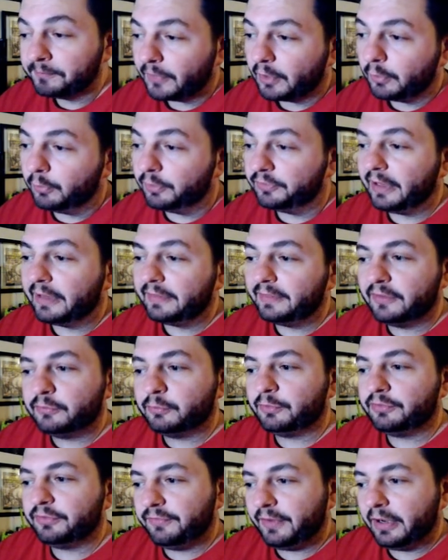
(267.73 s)
was that this
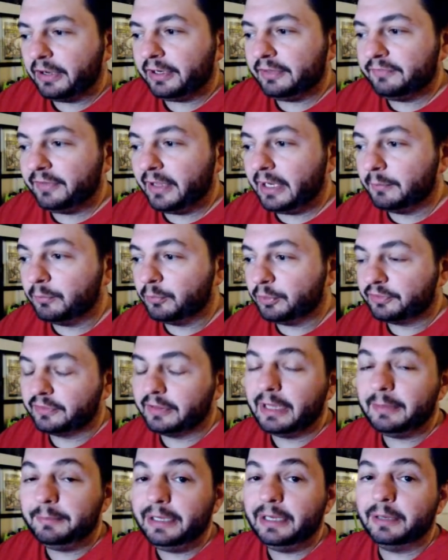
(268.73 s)
was a variant Venom, which
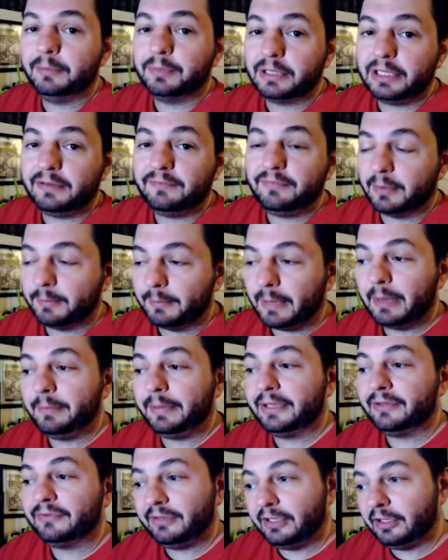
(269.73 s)
led me to believe there might be
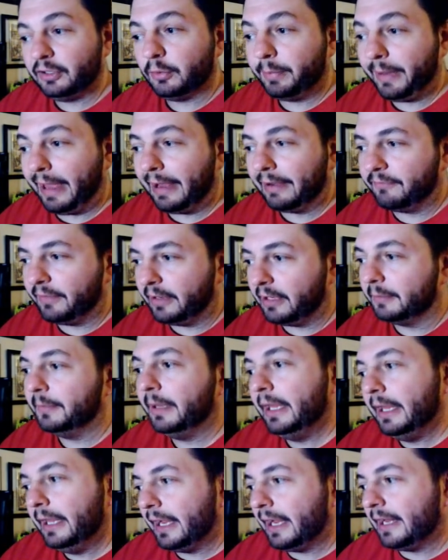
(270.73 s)
a single pack Venom
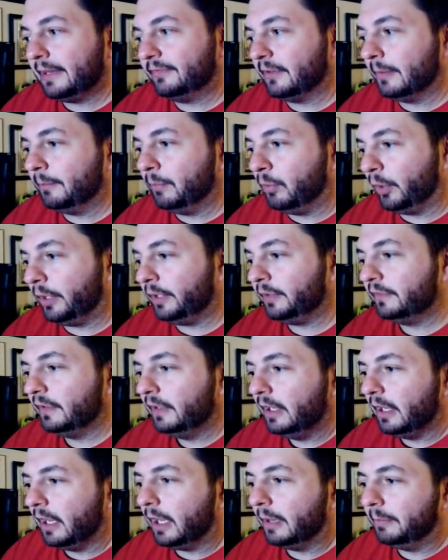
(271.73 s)
at some point.
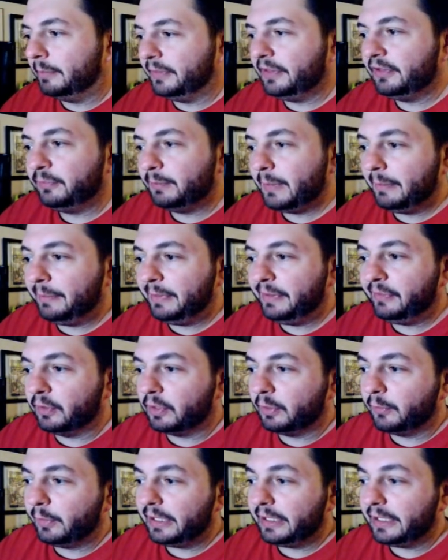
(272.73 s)
Uh, but this may be the only
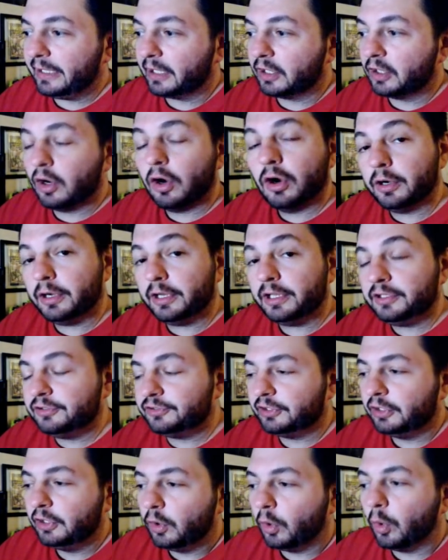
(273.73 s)
way to get Carnage,
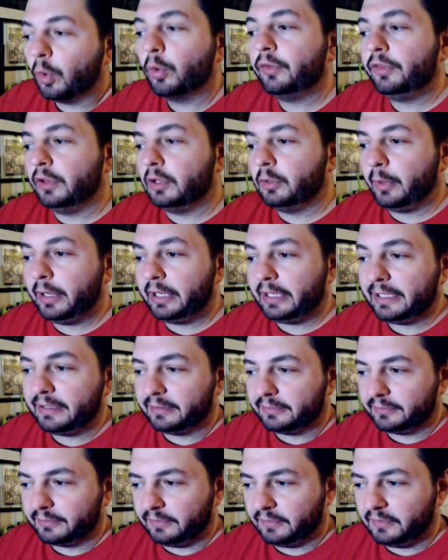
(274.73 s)
or the only way to get
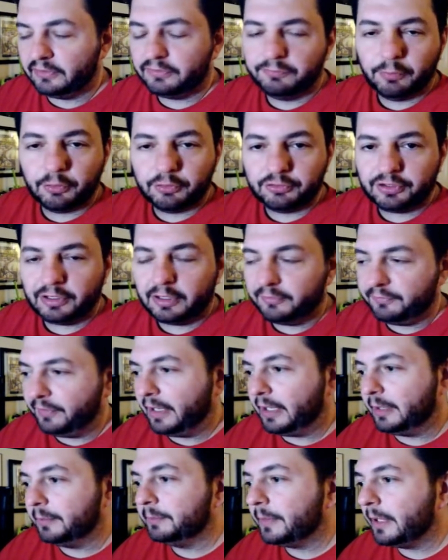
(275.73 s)
this version of
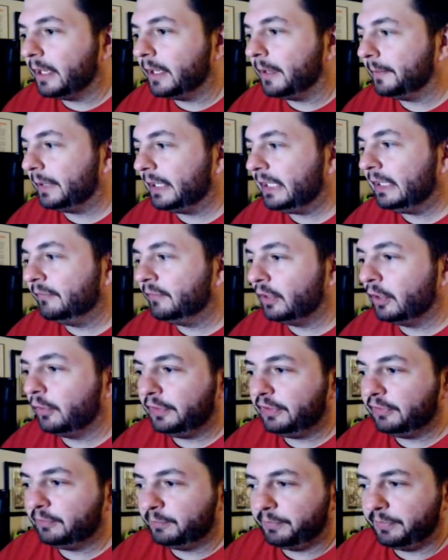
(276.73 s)
Venom. Um, even though
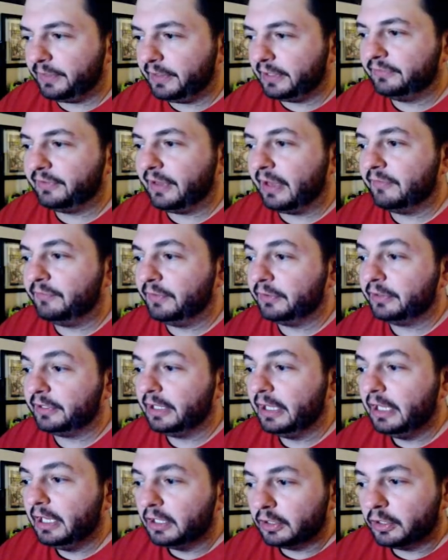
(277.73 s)
these things have very
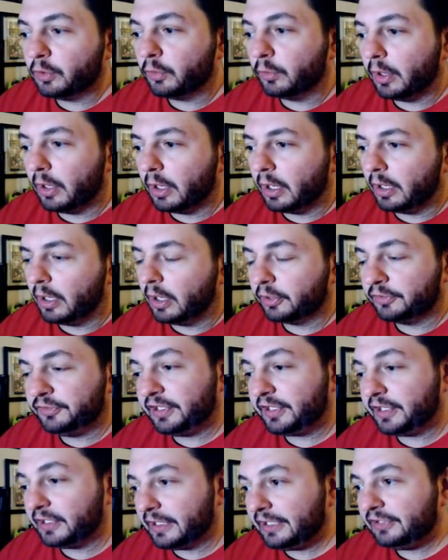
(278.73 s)
little uh,
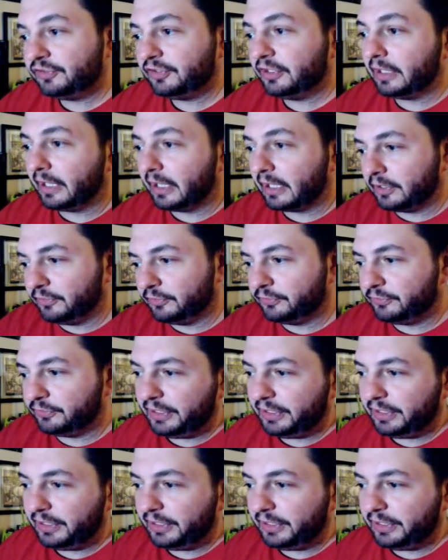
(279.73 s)
articulation, like I just see